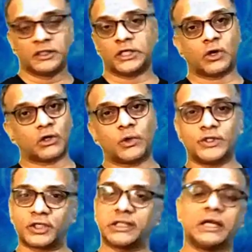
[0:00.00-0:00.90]
they talk
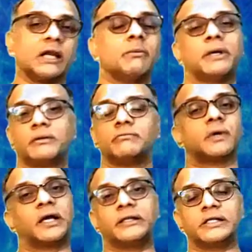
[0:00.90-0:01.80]
to each other a little bit
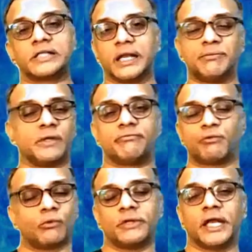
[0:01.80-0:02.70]
and they sleep, they
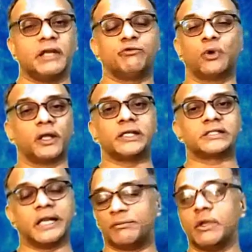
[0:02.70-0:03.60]
eat food and
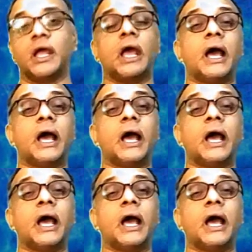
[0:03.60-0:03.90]
they sleep,